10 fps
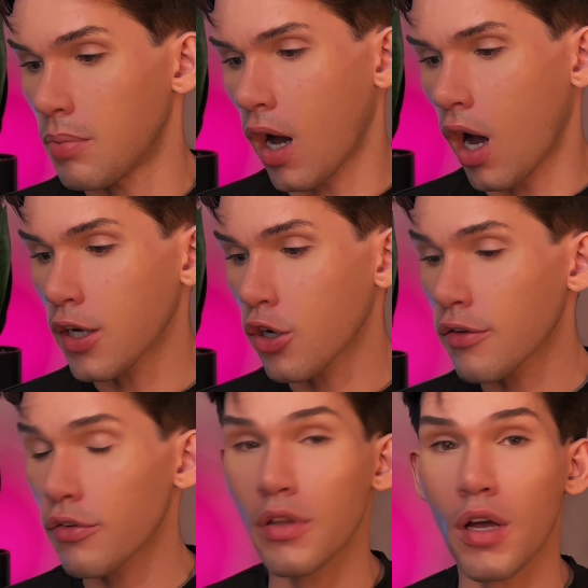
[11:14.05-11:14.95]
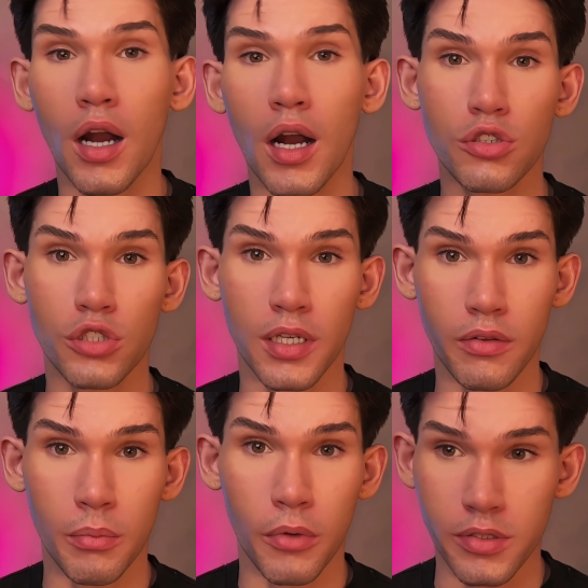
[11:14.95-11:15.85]
But I go through the hydrogel
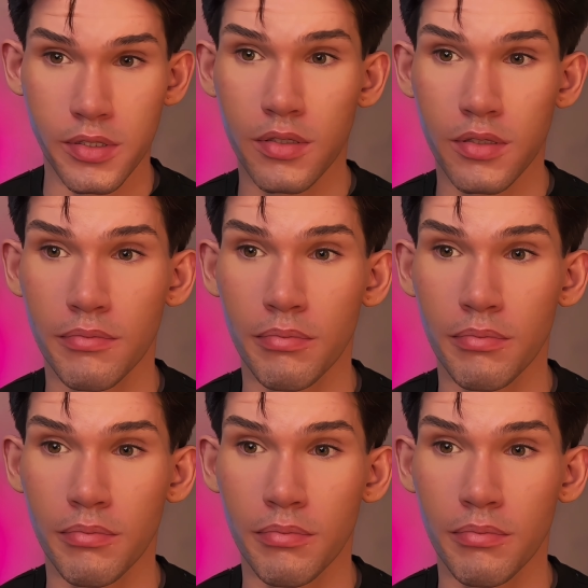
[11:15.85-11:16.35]
the most